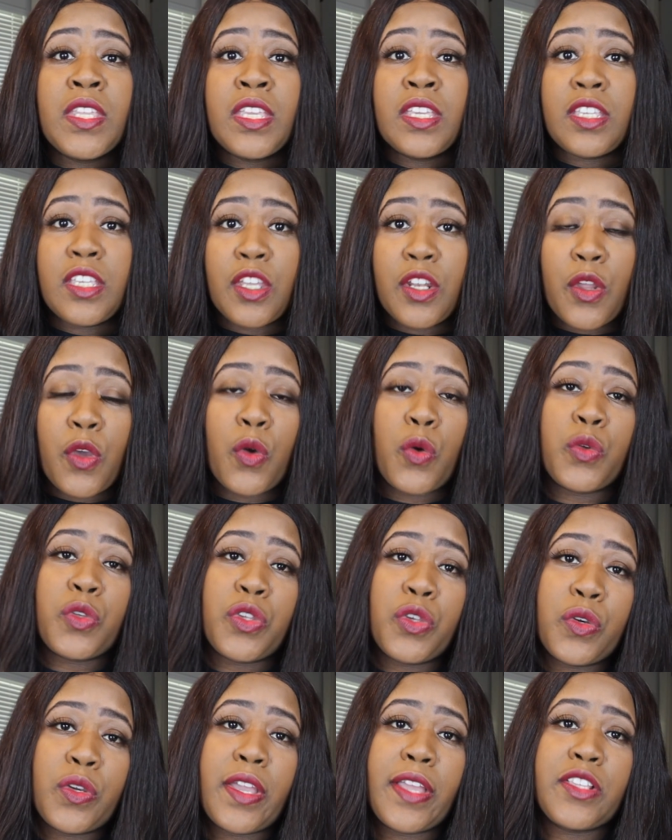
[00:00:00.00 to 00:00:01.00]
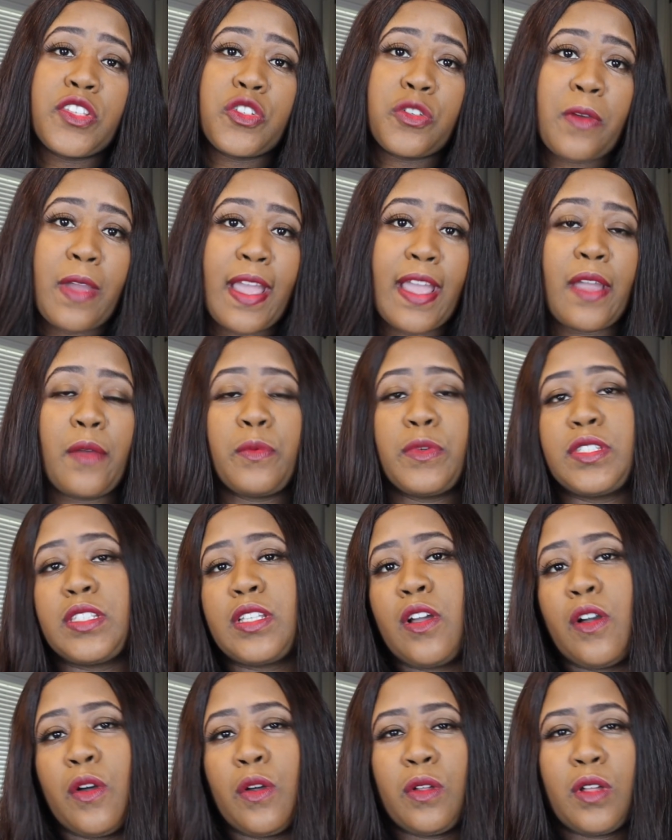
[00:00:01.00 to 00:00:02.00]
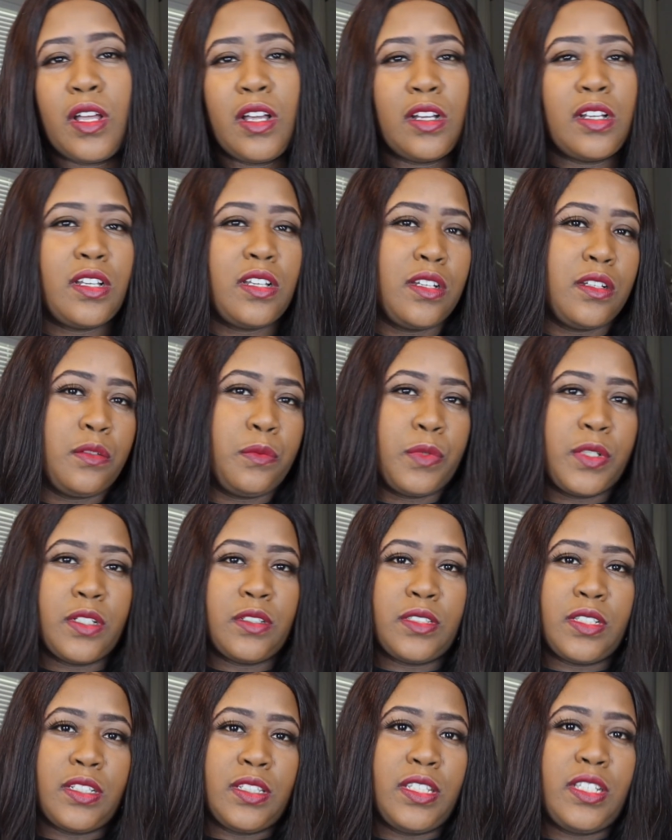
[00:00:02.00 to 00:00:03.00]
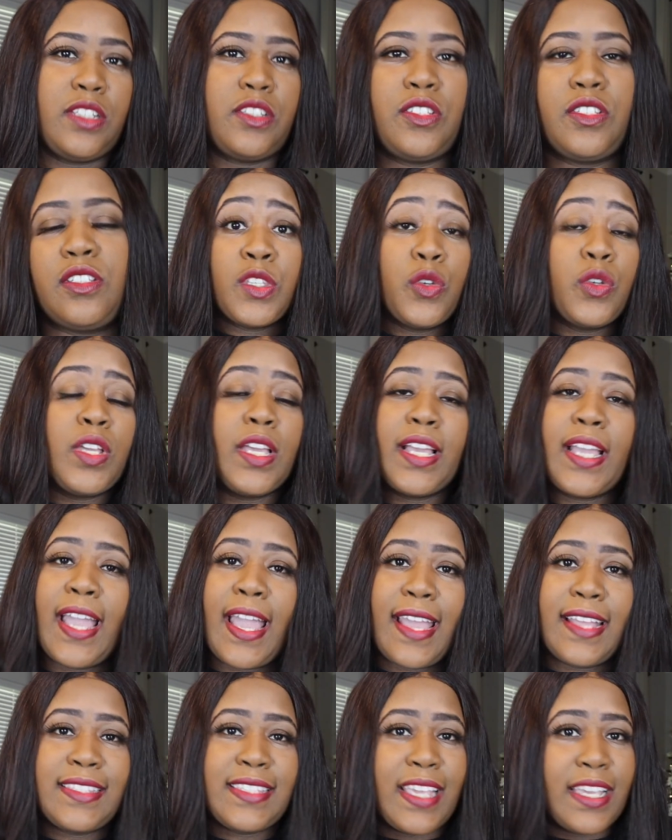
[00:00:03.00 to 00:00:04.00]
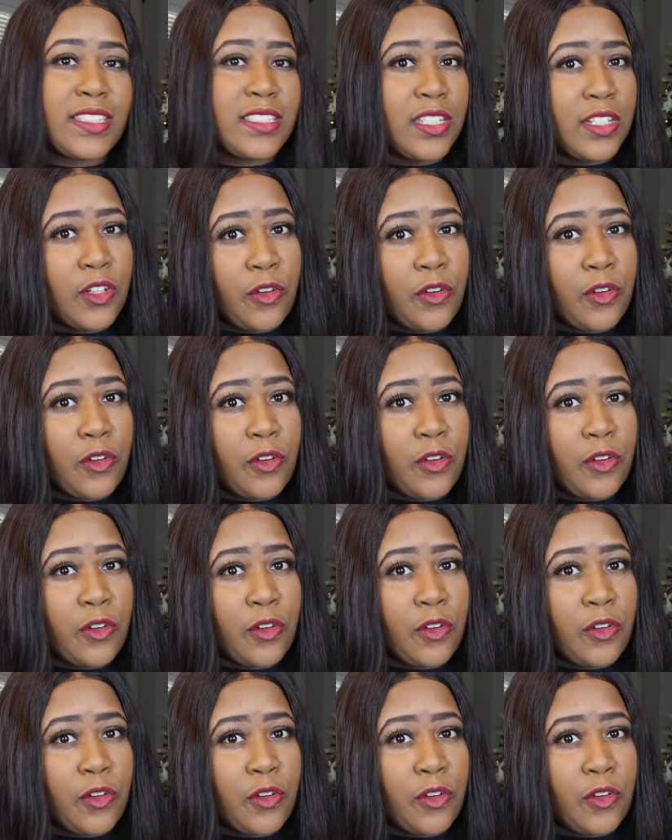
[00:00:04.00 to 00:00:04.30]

you know, you can try what's called a goodwill deletion. You can contact the